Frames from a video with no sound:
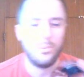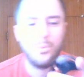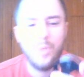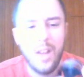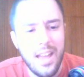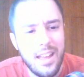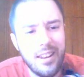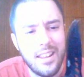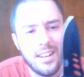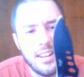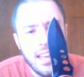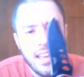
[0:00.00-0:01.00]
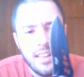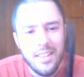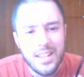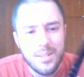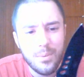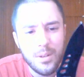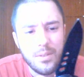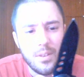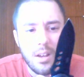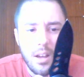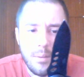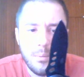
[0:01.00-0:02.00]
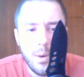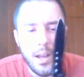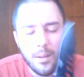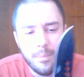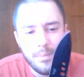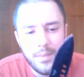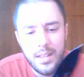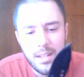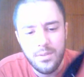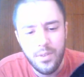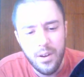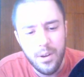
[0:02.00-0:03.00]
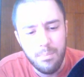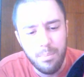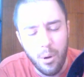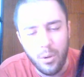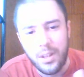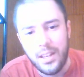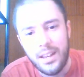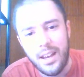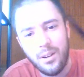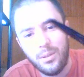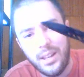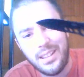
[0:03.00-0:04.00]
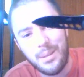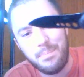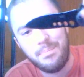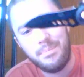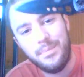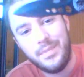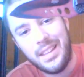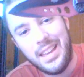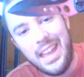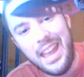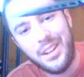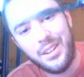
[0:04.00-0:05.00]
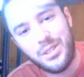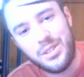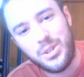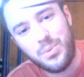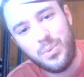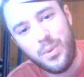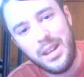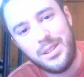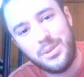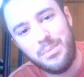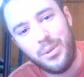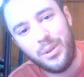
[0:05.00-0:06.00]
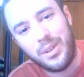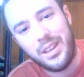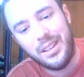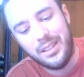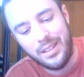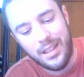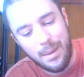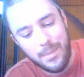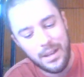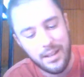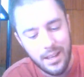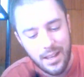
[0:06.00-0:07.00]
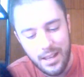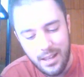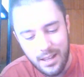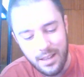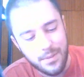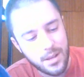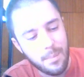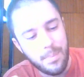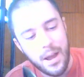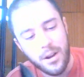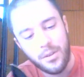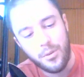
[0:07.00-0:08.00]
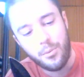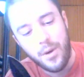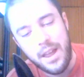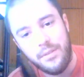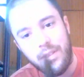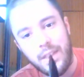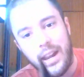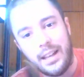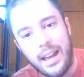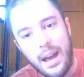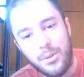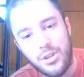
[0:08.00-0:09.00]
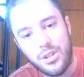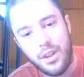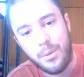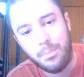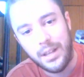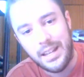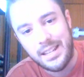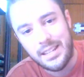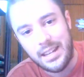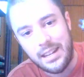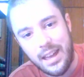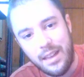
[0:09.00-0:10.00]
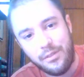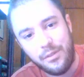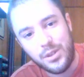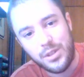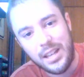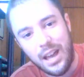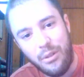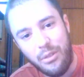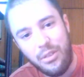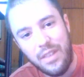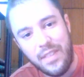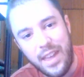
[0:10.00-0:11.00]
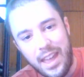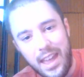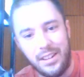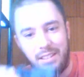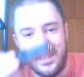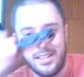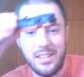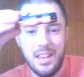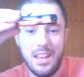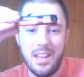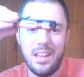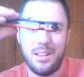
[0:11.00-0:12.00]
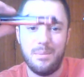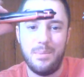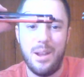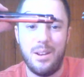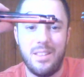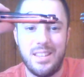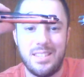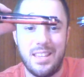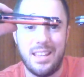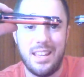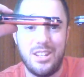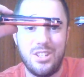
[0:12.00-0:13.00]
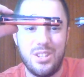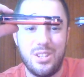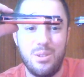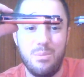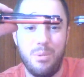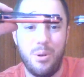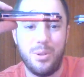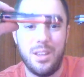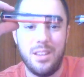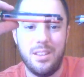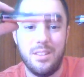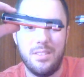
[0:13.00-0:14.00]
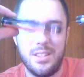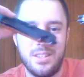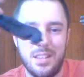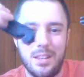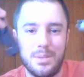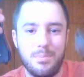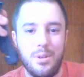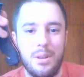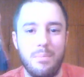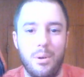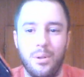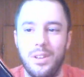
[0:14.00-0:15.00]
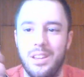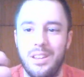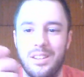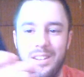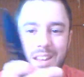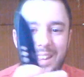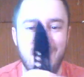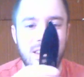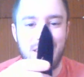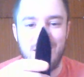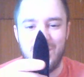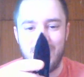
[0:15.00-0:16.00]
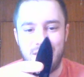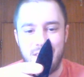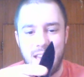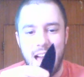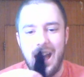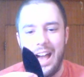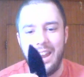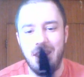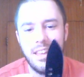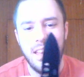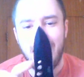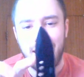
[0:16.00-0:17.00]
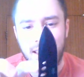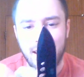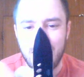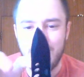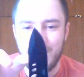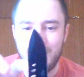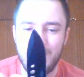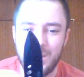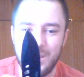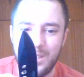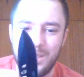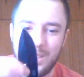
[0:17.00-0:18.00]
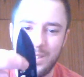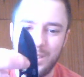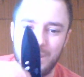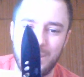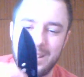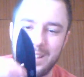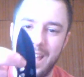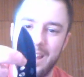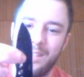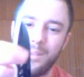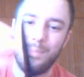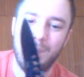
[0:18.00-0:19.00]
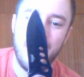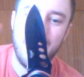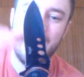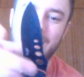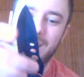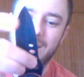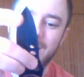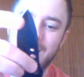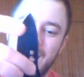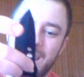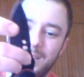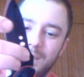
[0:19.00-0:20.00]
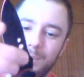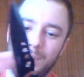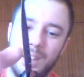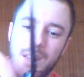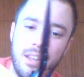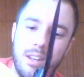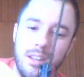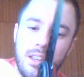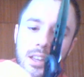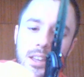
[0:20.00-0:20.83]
red, and this one's, well, it's very bulky. I don't like the handle's just way too bulky. I mean, compared to the Raven that I got, which is another Blade City knife, if you see how thin the handle is compared to this thing, it's just too bulky. This thing is pretty bulky and just odd. I like this little design in the blade. I like the size of the blade.